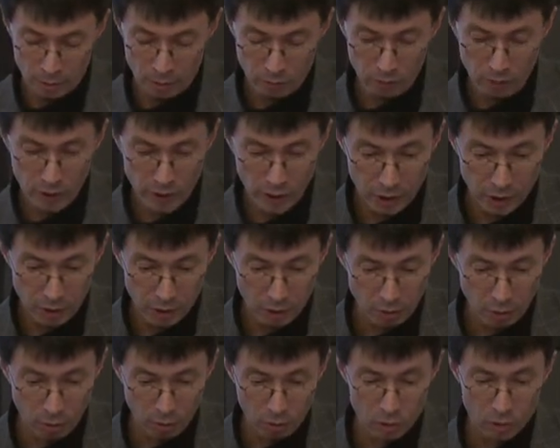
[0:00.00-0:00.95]
We
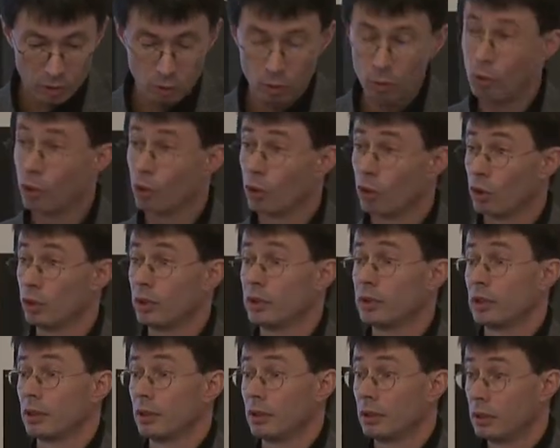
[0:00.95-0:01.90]
also
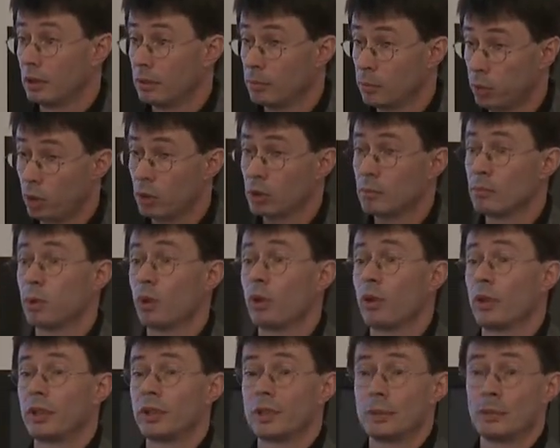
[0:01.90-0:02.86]
learned important
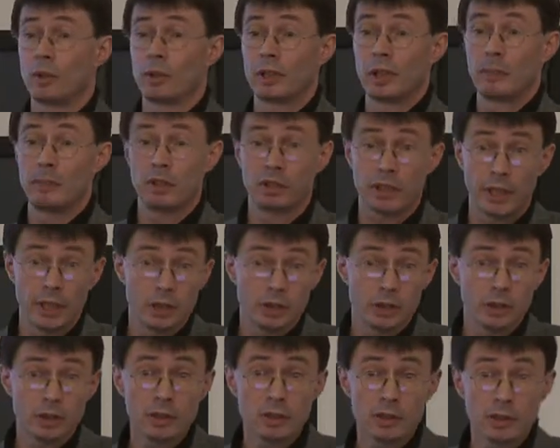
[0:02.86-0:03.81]
points about
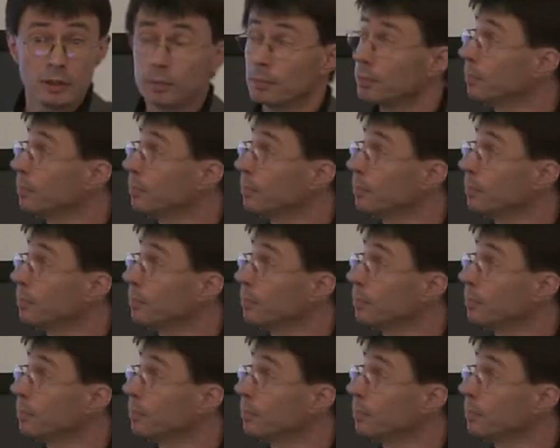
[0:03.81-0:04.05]
limitations.